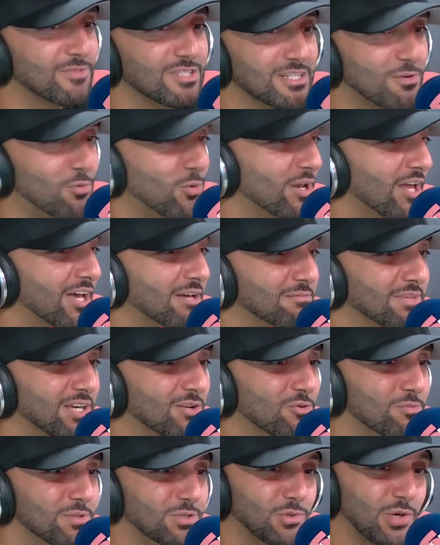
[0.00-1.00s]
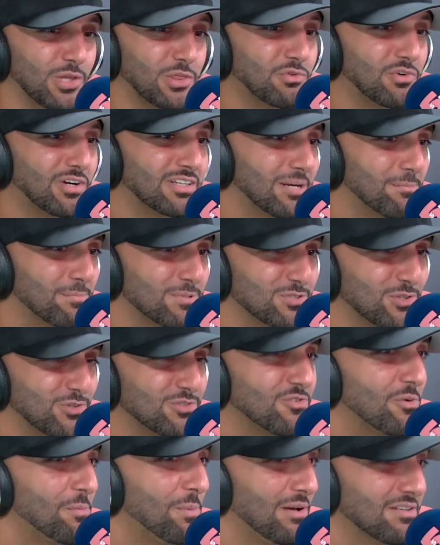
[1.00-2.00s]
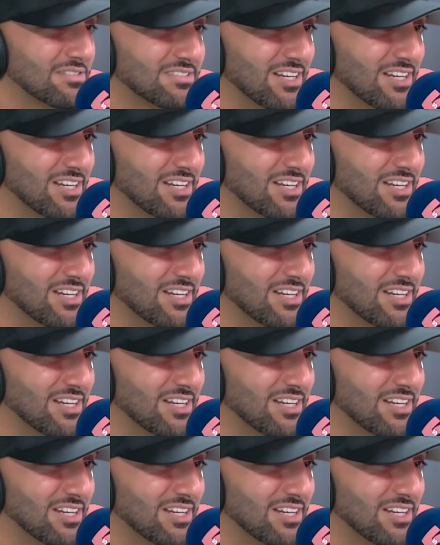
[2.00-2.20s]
someone like me would be doing 300 episodes for Pulse